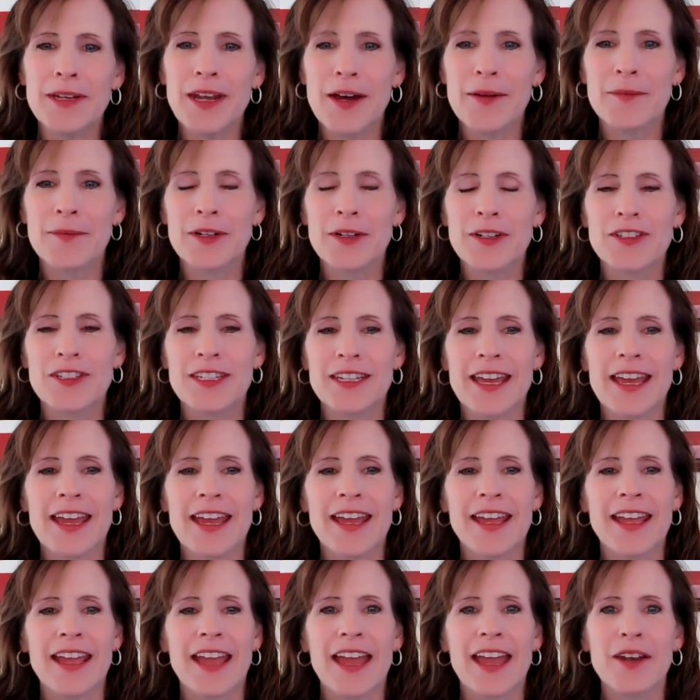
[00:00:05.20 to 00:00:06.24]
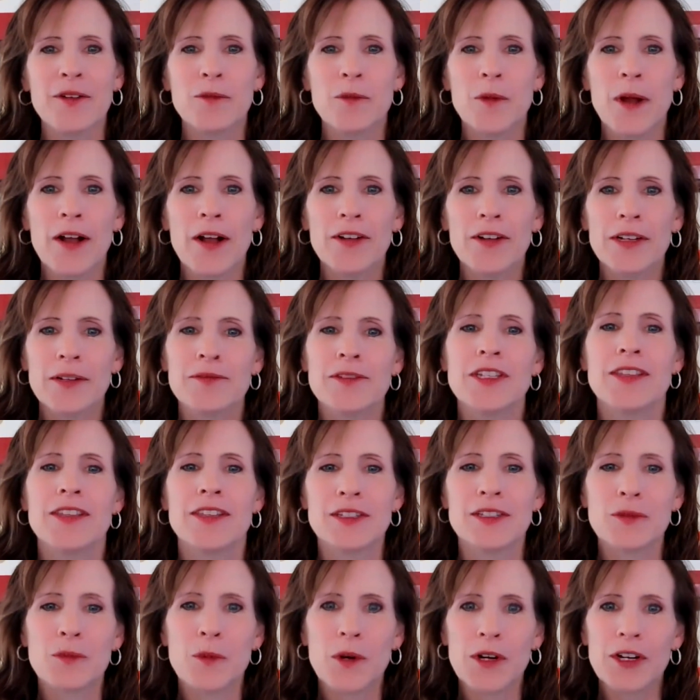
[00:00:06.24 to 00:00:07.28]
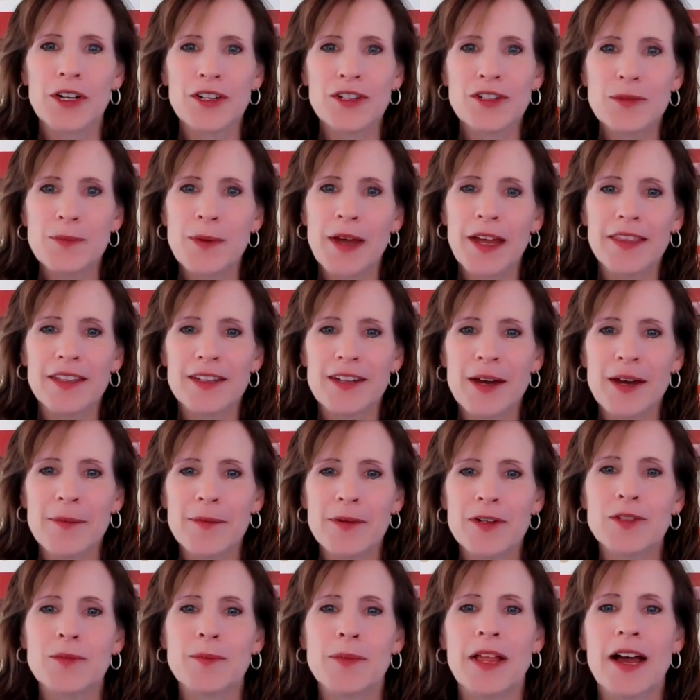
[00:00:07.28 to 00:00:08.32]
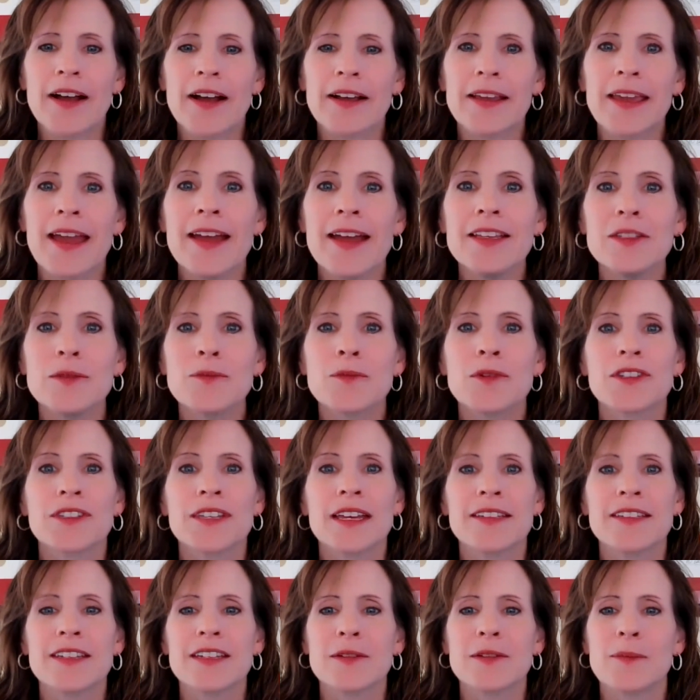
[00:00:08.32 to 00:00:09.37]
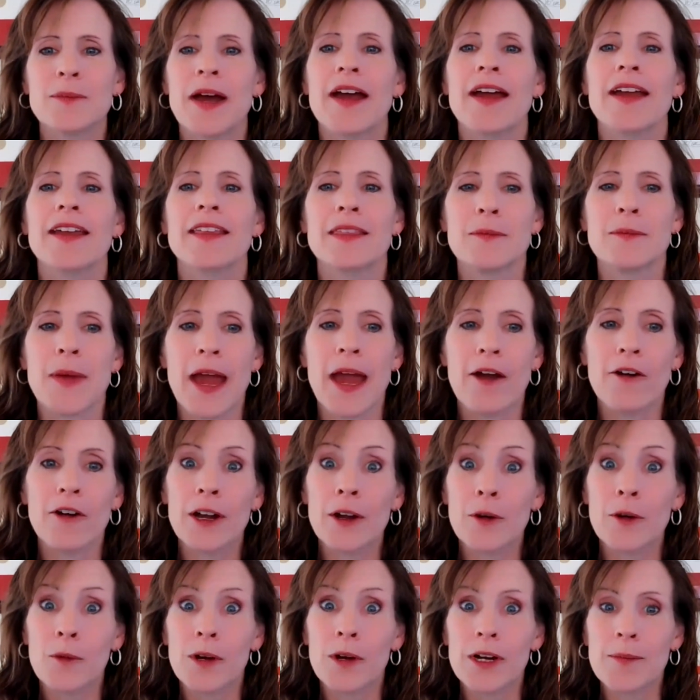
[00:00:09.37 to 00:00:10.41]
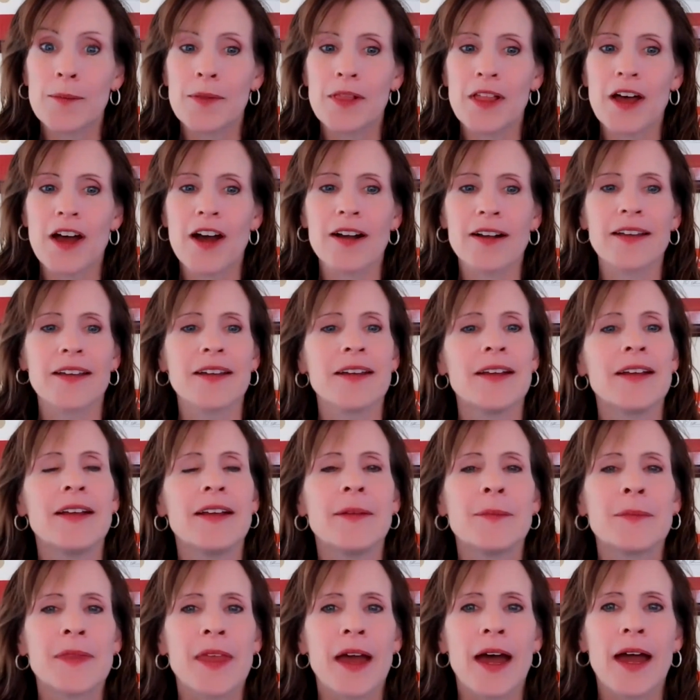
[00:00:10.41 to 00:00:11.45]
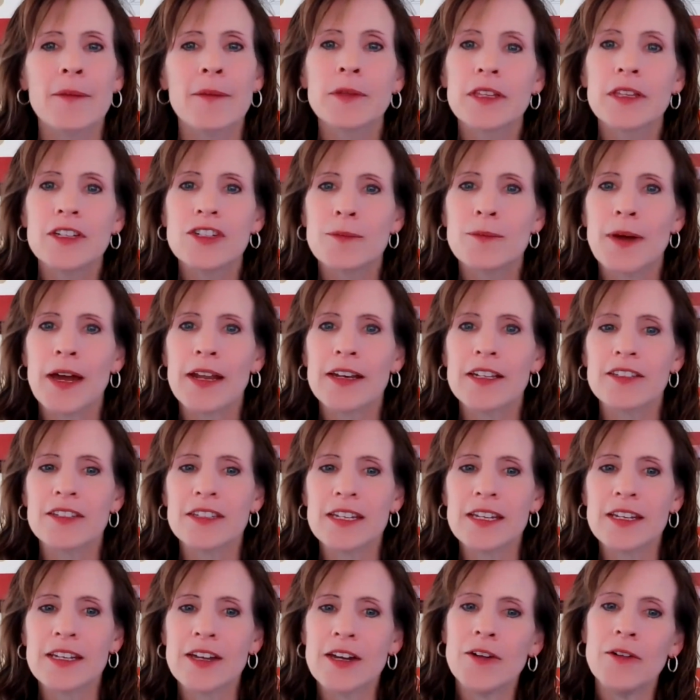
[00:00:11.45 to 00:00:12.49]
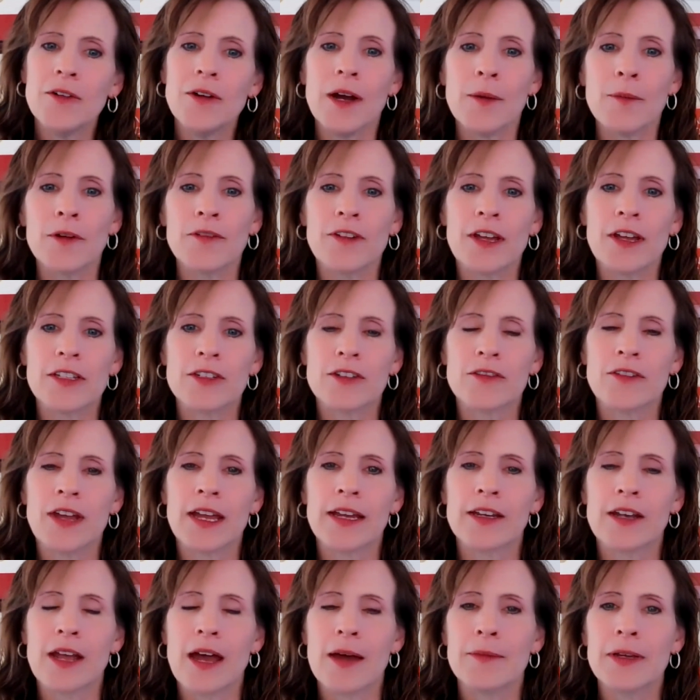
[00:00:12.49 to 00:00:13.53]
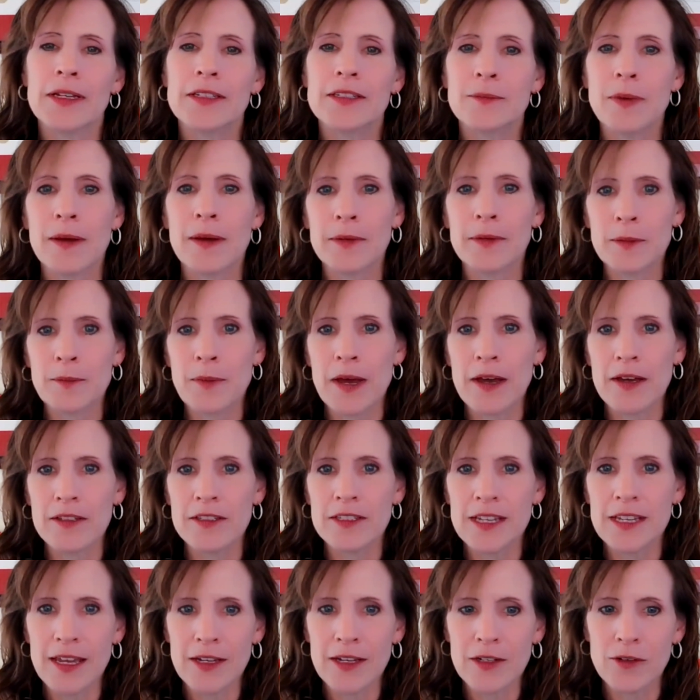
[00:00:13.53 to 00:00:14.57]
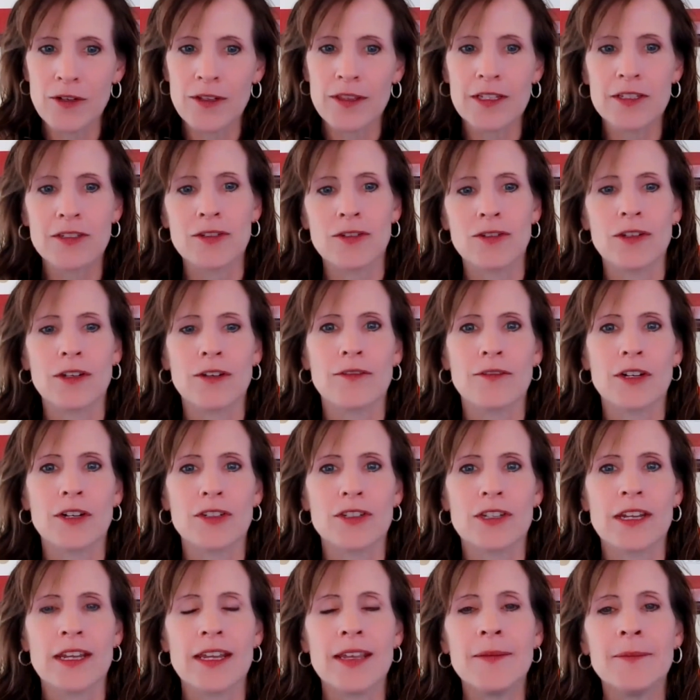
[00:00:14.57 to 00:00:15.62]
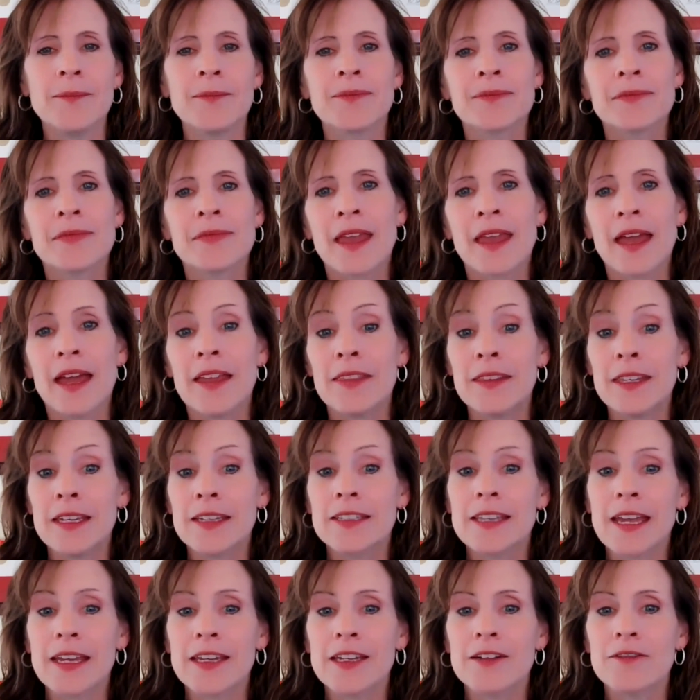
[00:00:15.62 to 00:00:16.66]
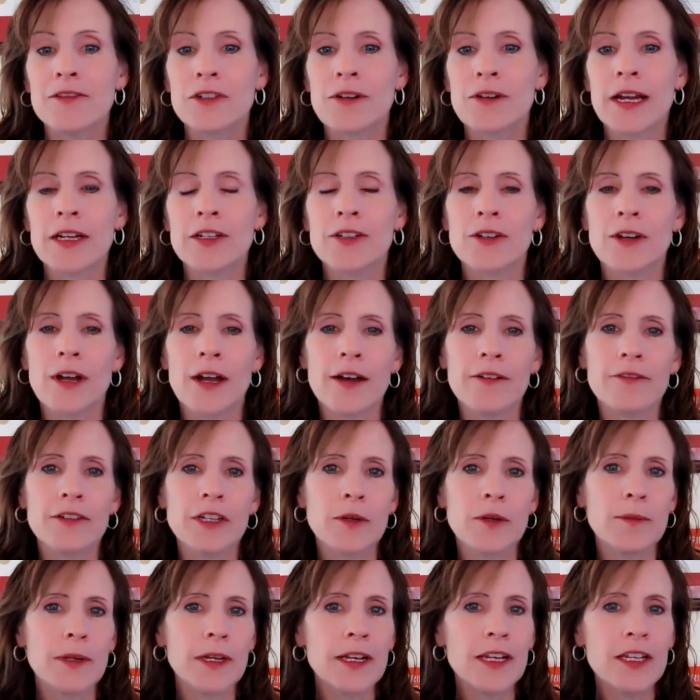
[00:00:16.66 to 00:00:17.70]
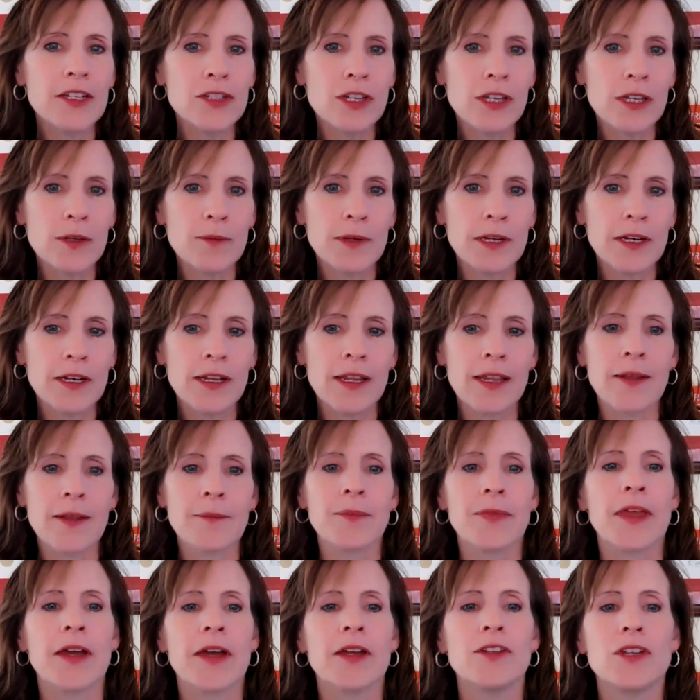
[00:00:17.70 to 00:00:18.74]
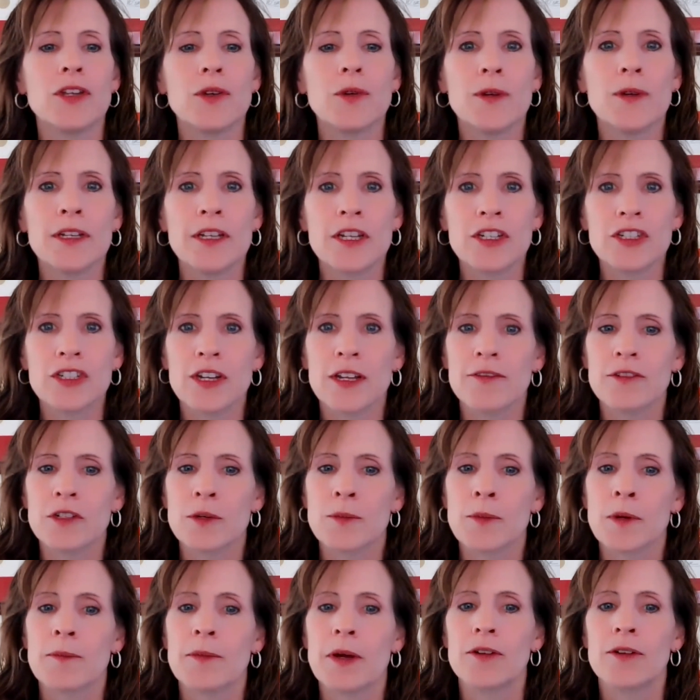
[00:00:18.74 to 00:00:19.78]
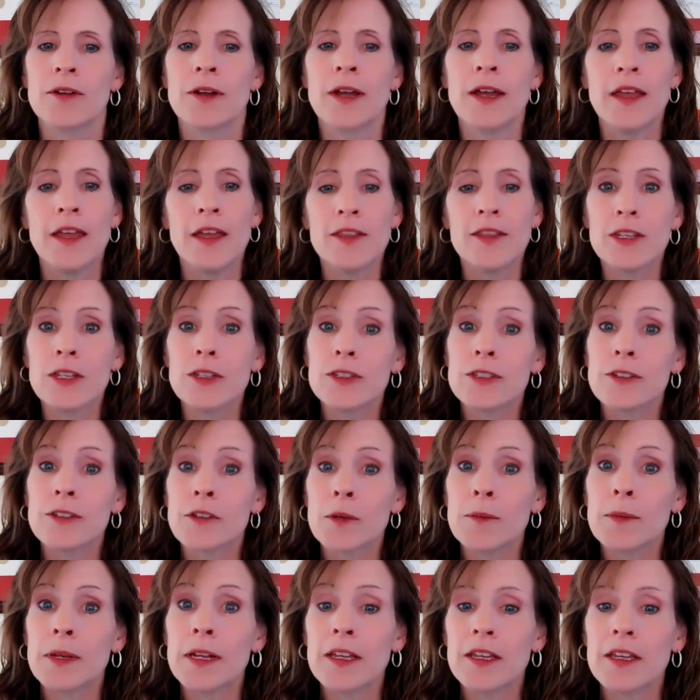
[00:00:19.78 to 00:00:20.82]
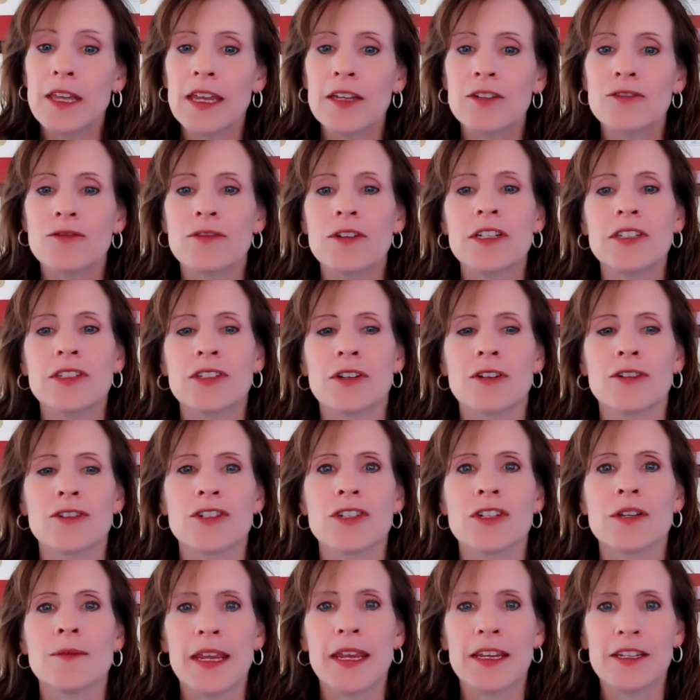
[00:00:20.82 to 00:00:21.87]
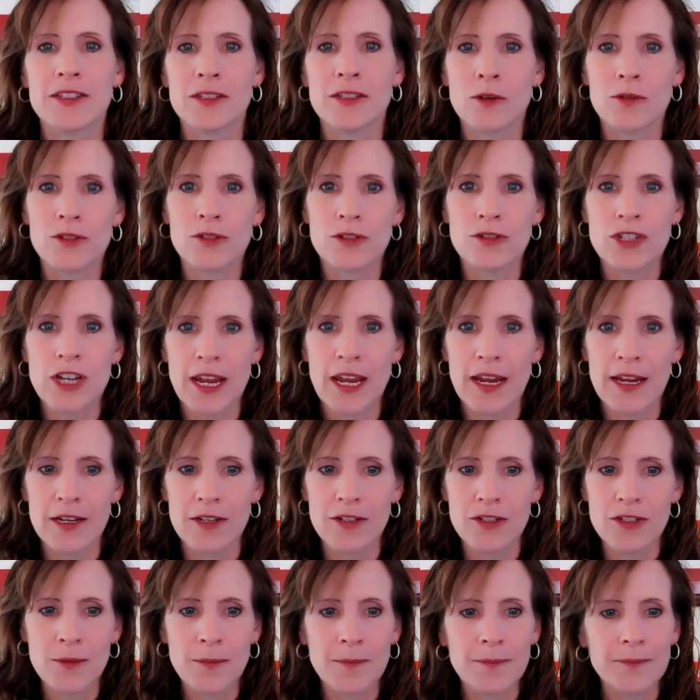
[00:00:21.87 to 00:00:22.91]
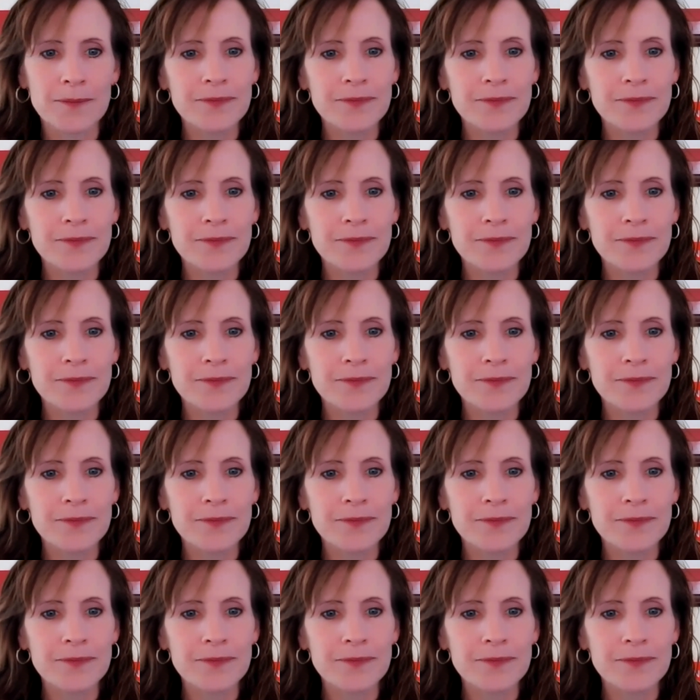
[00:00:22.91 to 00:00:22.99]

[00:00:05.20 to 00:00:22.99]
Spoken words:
Numbers Day, and welcome to this Workers by the Numbers Blogcast presented by the Power at Work blog. I'm Alicia Modestino, a professor of economics and public policy at Northeastern University, and the executive director of Community to Community, a new initiative to promote the use of community-engaged research to make social change.